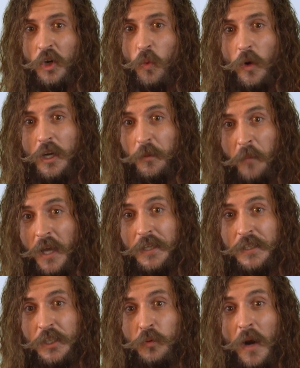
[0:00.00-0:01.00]
what it
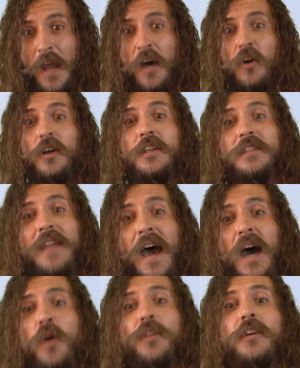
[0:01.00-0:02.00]
might derail, 'cause
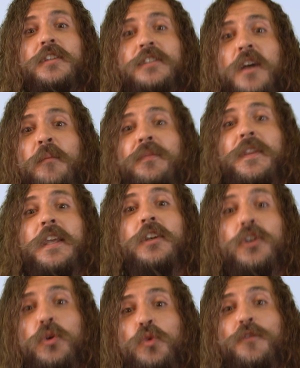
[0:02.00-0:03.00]
now there's
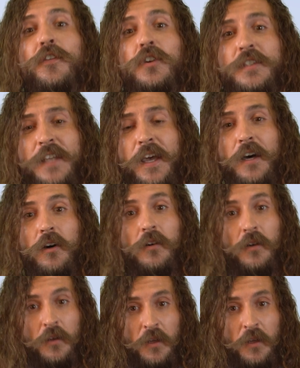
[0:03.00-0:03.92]
something new for sale.